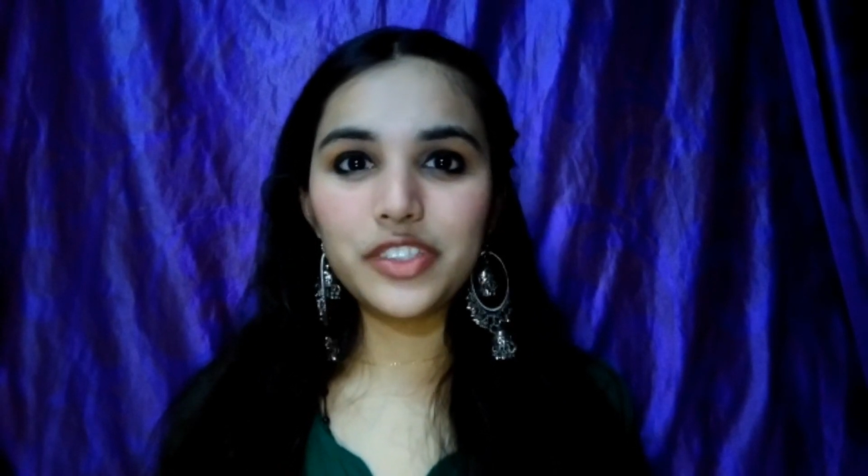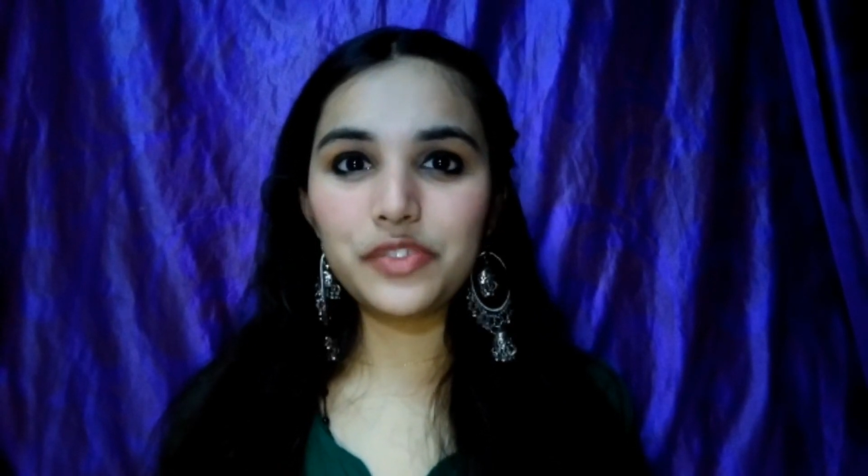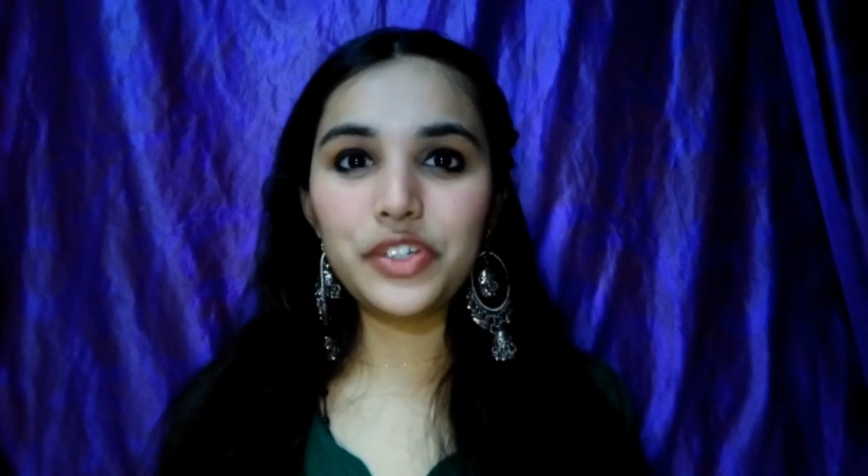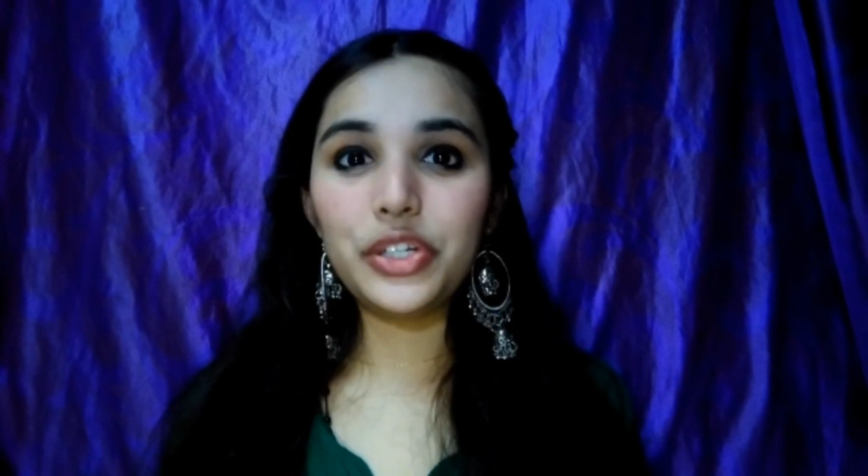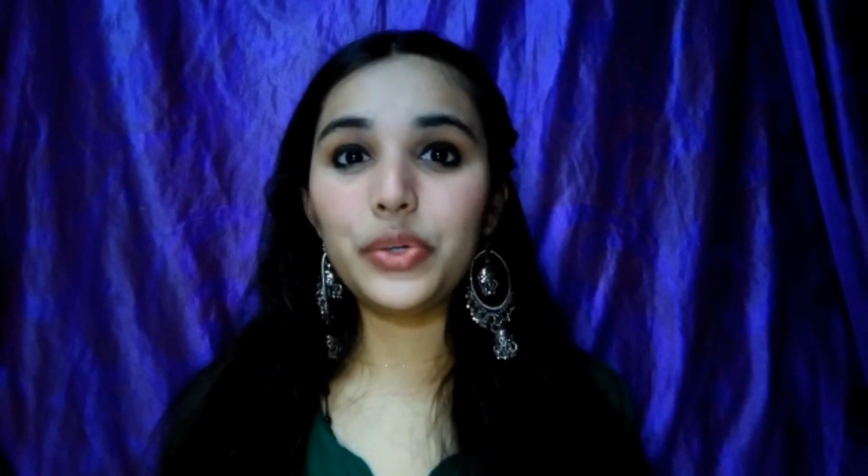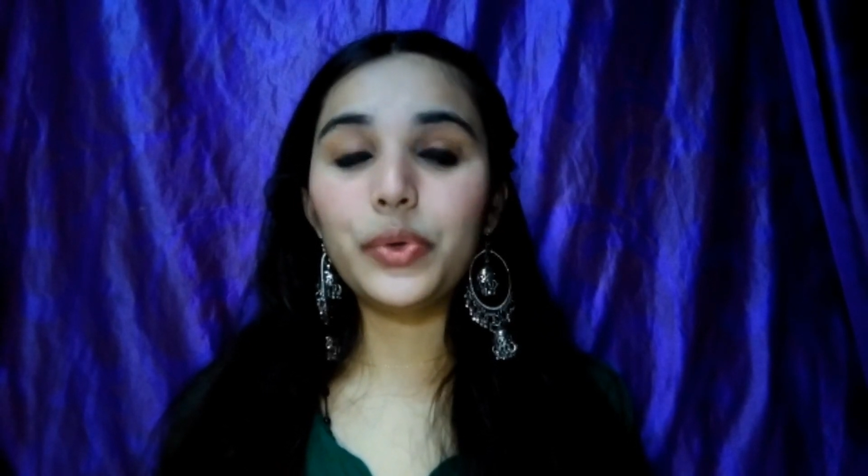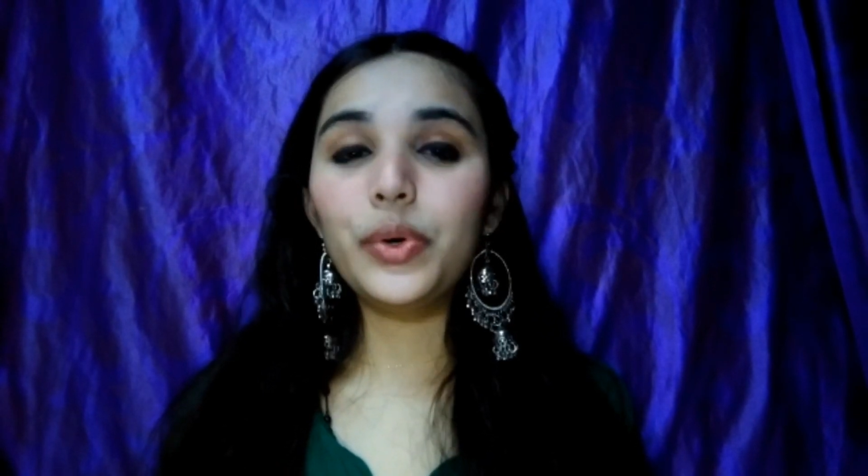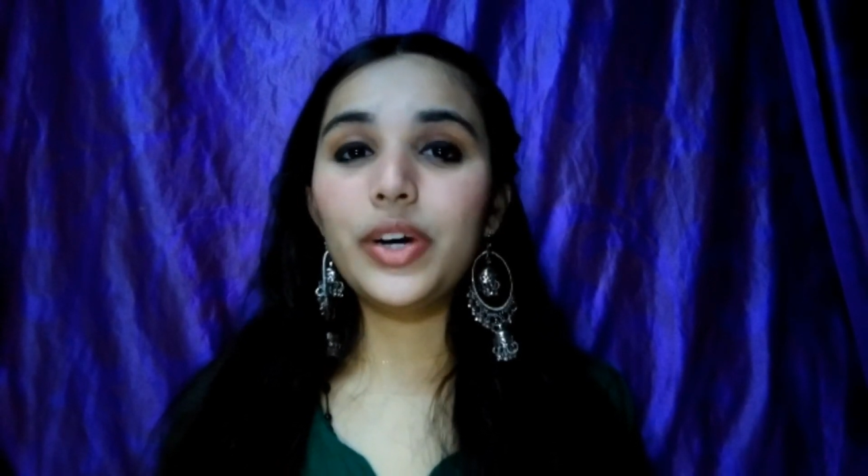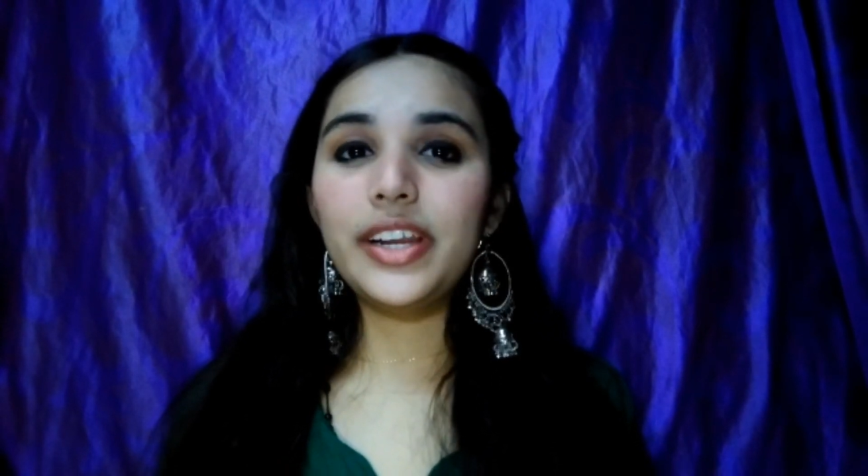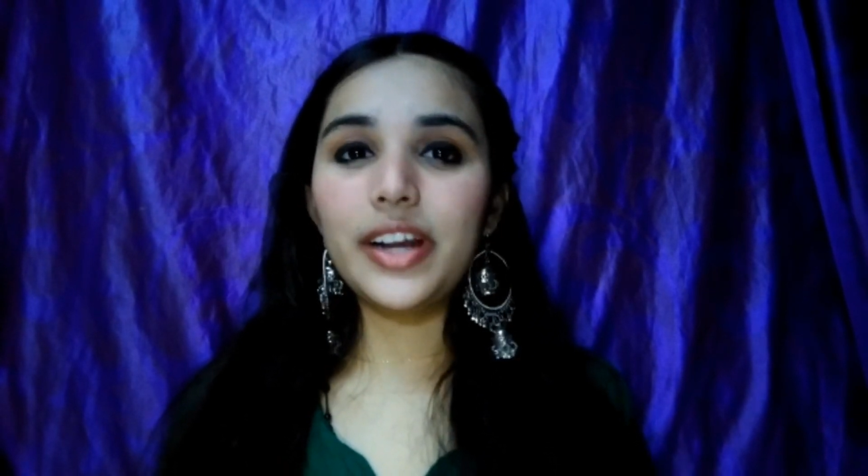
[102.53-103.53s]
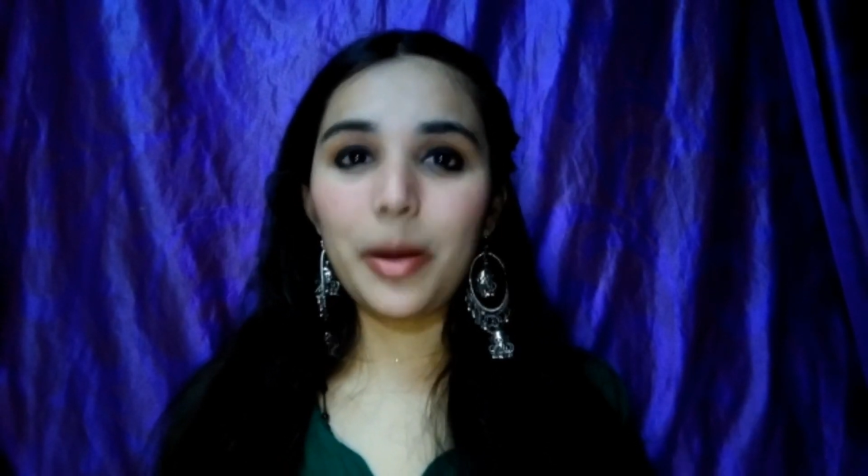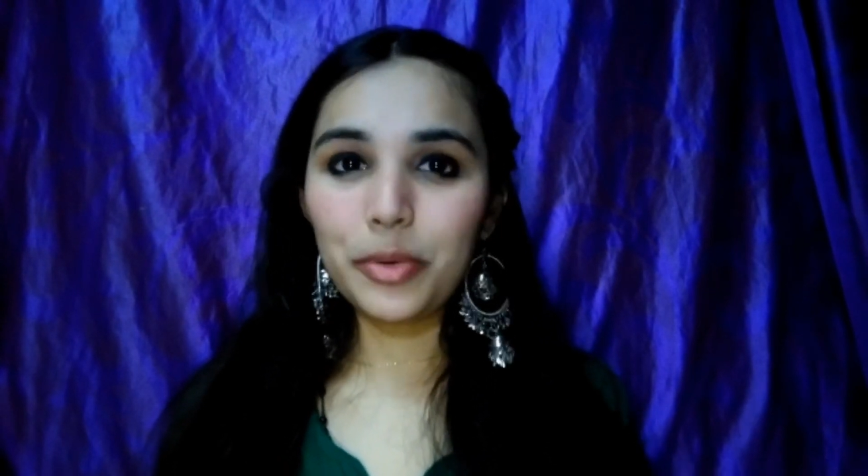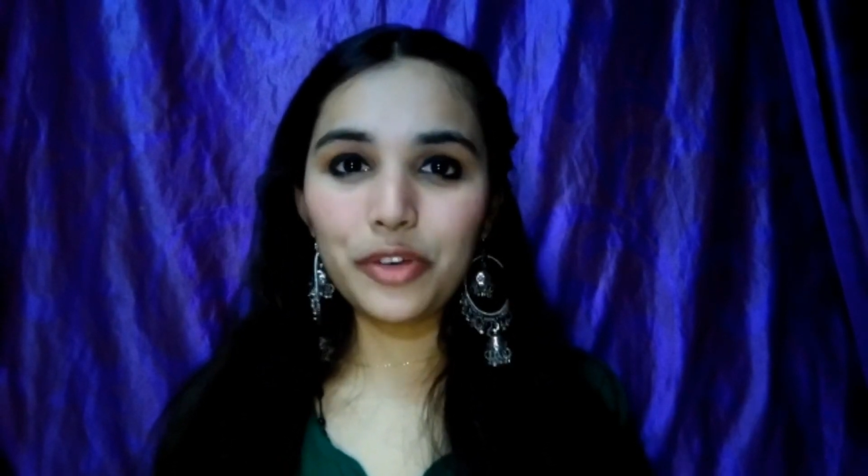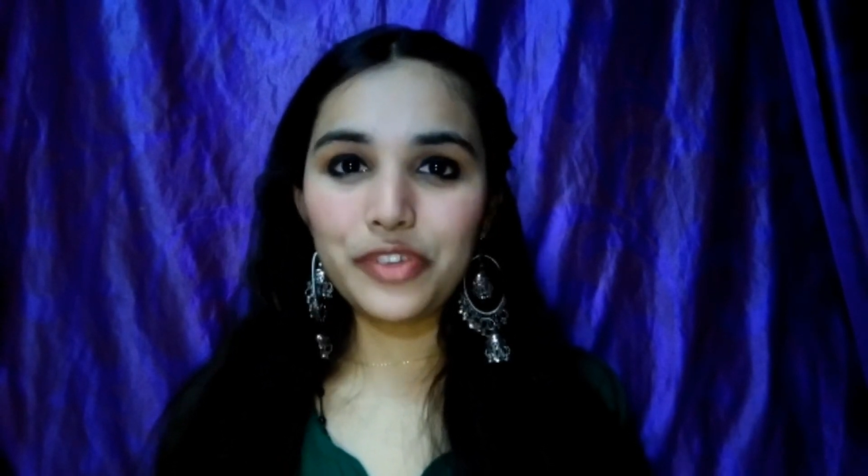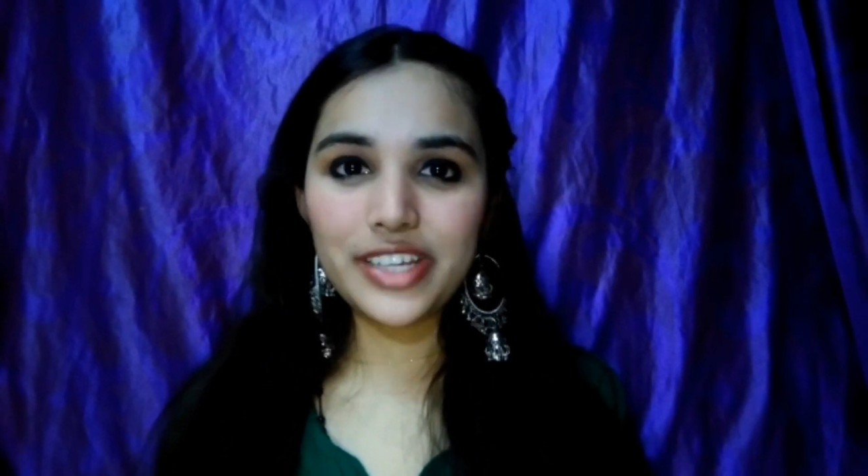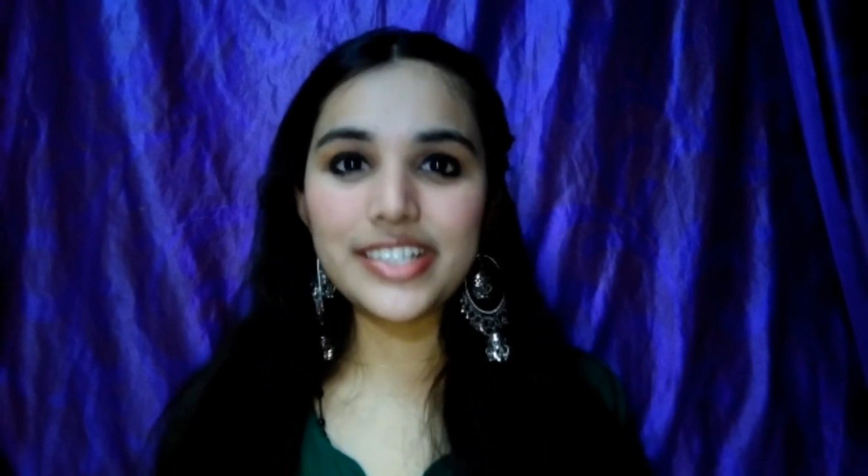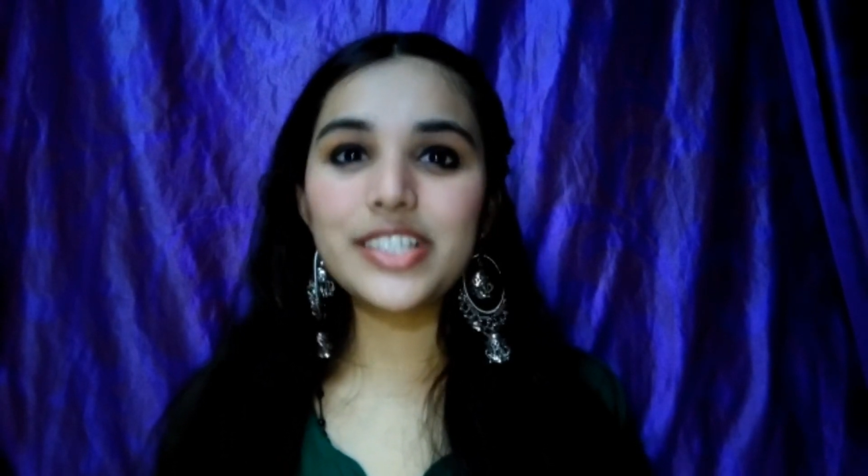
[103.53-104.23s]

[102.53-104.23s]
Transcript: video in a couple of days.